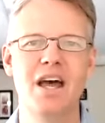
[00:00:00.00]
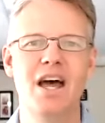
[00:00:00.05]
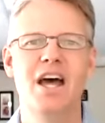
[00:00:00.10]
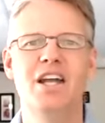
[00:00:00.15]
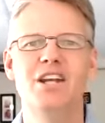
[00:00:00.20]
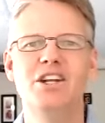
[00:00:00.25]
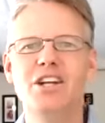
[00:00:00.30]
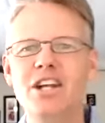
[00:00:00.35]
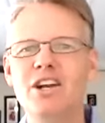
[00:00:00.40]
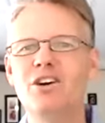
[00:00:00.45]

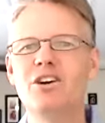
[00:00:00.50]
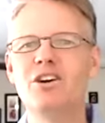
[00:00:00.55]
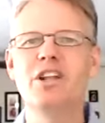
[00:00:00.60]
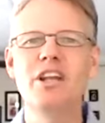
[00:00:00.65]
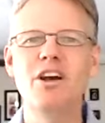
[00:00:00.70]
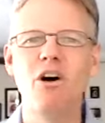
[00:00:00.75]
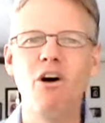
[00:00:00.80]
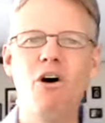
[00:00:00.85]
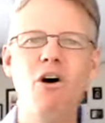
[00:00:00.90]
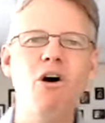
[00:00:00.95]

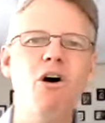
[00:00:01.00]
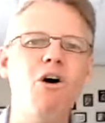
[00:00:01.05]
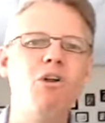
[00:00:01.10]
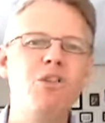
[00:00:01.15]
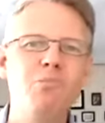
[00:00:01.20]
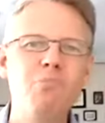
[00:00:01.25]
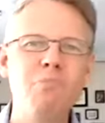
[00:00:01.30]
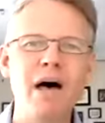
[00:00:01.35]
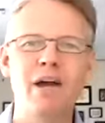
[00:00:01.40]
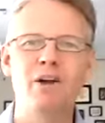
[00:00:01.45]
Nearly all
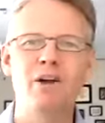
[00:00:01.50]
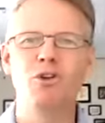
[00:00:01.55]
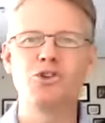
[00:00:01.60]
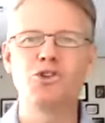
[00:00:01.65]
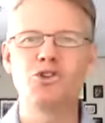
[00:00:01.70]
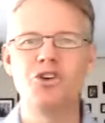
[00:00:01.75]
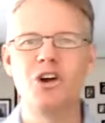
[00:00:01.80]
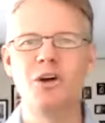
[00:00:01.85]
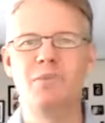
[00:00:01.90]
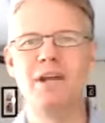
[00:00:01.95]
the metal
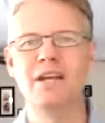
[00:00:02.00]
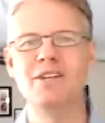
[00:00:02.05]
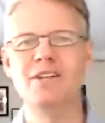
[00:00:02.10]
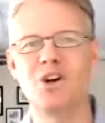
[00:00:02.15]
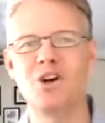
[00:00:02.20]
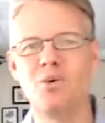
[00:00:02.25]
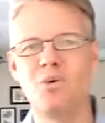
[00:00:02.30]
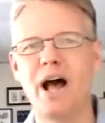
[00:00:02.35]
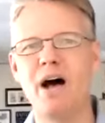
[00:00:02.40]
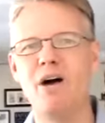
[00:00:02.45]
trimmings
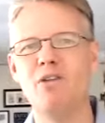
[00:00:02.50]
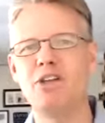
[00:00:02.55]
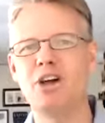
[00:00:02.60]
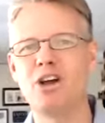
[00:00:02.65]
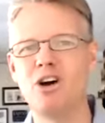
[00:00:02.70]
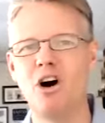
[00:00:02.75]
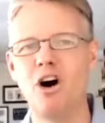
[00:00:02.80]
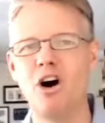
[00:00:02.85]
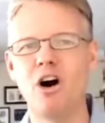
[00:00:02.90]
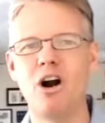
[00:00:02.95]
around the
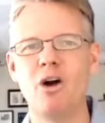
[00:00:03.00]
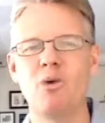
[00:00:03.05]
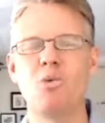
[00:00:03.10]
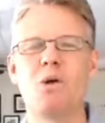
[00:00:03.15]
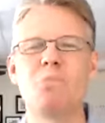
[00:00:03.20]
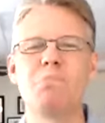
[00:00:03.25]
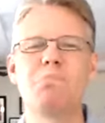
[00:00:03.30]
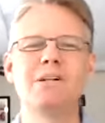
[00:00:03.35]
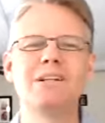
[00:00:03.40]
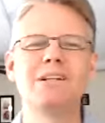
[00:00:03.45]
car
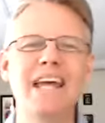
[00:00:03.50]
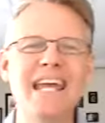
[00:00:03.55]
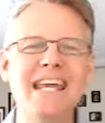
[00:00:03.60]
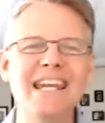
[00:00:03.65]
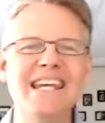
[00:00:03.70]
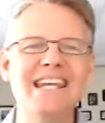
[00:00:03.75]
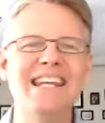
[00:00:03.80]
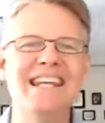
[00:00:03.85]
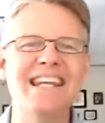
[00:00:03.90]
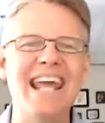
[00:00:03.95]
were
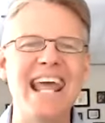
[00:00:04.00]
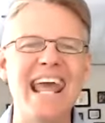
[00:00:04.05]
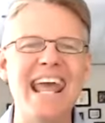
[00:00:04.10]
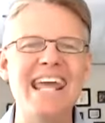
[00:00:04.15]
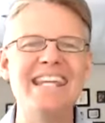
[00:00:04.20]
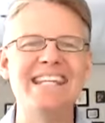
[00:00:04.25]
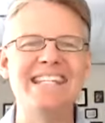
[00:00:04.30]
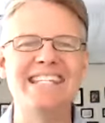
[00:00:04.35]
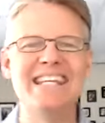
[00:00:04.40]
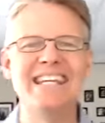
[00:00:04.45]
plated in
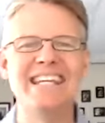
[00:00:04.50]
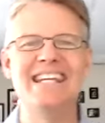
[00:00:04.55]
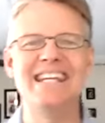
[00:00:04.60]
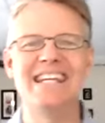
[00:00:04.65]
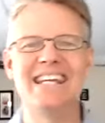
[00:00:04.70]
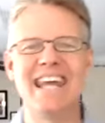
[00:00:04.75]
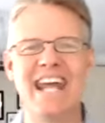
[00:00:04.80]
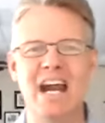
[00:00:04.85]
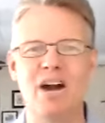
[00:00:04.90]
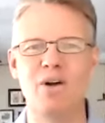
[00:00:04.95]

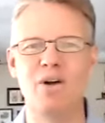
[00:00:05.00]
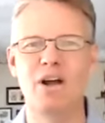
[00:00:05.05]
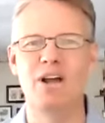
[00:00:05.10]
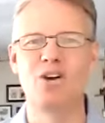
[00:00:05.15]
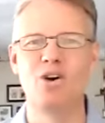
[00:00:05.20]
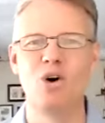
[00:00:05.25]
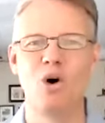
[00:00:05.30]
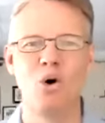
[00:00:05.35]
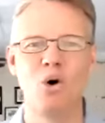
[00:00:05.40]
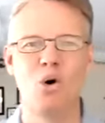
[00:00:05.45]
18-karat
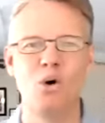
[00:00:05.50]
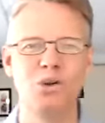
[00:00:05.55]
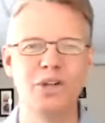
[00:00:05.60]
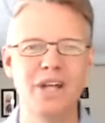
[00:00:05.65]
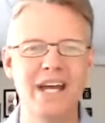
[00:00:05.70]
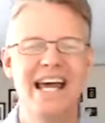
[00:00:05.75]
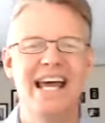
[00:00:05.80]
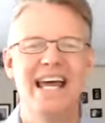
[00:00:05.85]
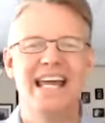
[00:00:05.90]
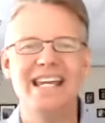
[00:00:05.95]
gold.
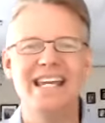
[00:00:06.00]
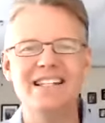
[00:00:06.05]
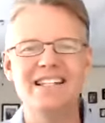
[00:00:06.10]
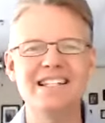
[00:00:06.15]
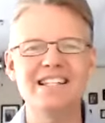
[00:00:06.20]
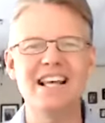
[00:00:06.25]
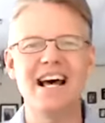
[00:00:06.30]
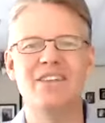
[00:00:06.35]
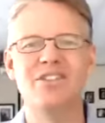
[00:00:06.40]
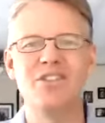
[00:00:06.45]

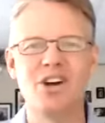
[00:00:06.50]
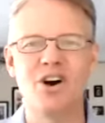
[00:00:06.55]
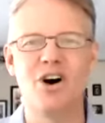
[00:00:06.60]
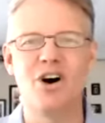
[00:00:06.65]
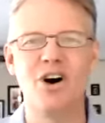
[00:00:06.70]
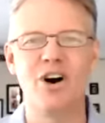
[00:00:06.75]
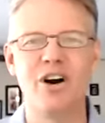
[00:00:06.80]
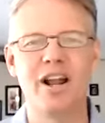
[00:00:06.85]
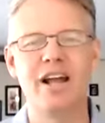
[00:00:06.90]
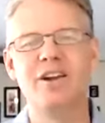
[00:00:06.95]
Inside the
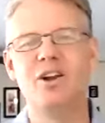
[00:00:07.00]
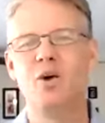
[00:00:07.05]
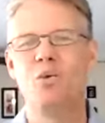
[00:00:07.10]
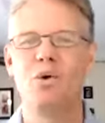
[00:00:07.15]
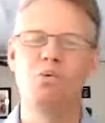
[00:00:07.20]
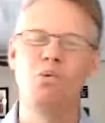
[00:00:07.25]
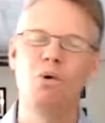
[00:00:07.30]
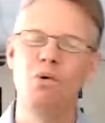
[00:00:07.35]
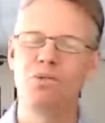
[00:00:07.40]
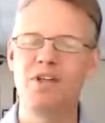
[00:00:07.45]
car, and I know
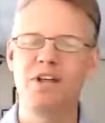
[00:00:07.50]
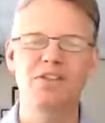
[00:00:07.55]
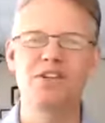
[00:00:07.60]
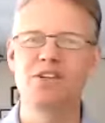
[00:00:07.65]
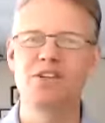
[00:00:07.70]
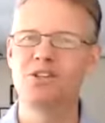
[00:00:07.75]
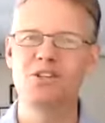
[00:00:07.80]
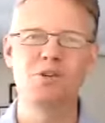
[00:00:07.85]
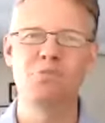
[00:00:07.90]
we won't think this is a